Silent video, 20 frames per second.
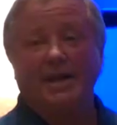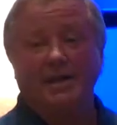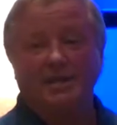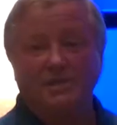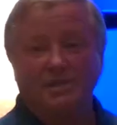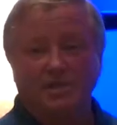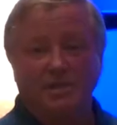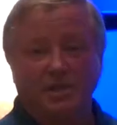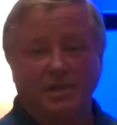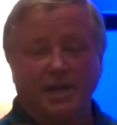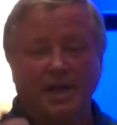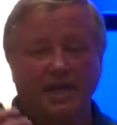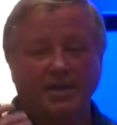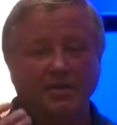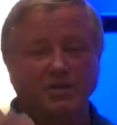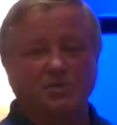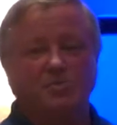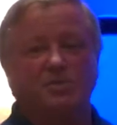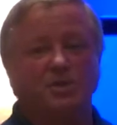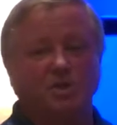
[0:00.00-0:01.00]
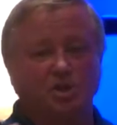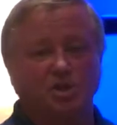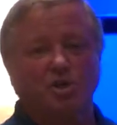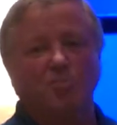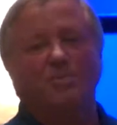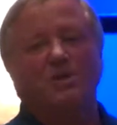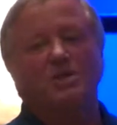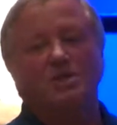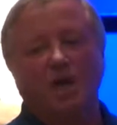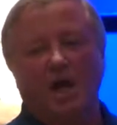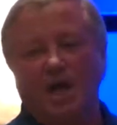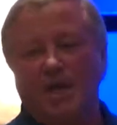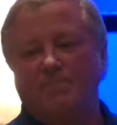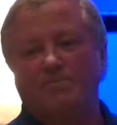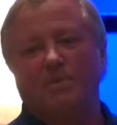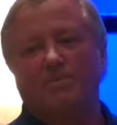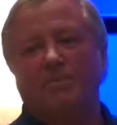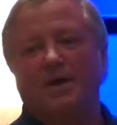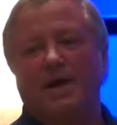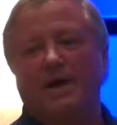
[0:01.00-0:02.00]
it's, again, there's been so much
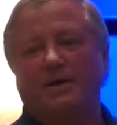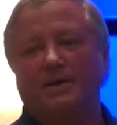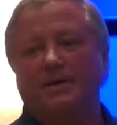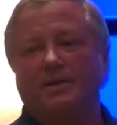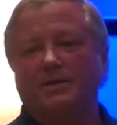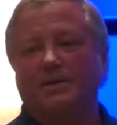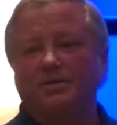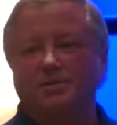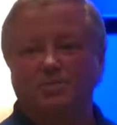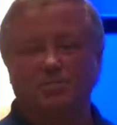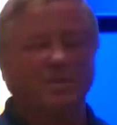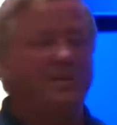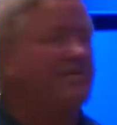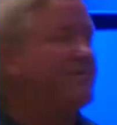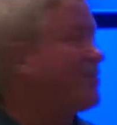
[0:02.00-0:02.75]
hype about it, there's been